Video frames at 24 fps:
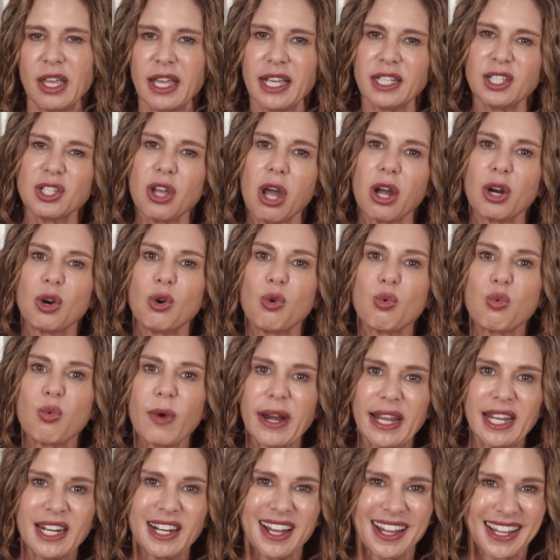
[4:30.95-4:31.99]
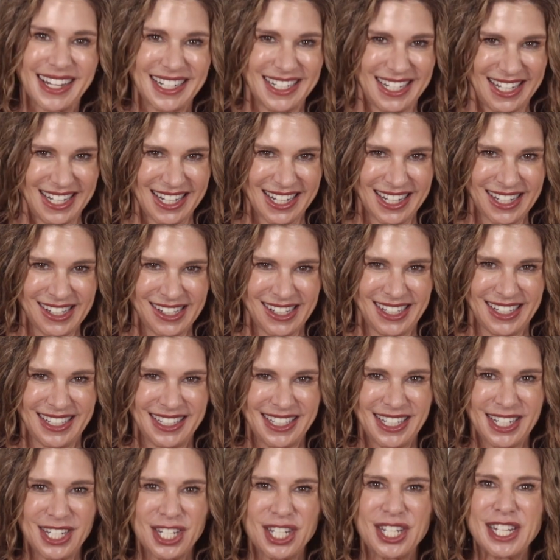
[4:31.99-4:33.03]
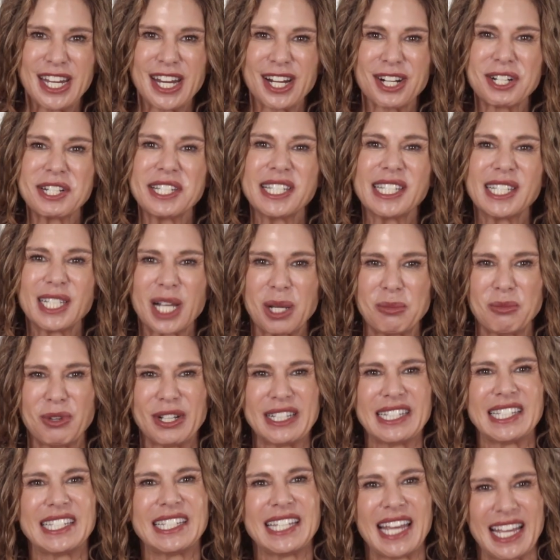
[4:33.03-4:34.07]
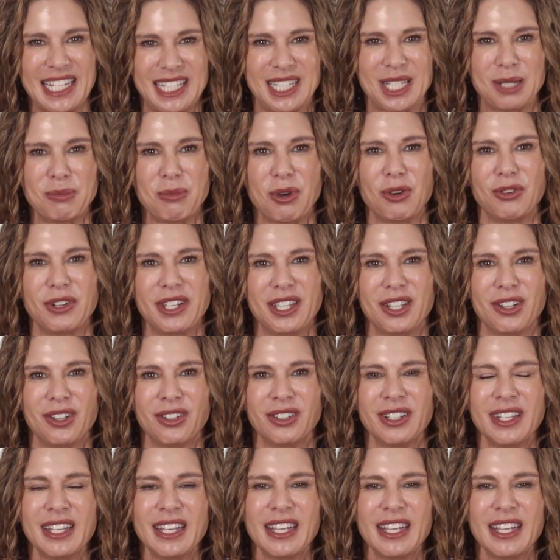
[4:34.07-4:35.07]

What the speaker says: It's a great idea to share someone's testimonial.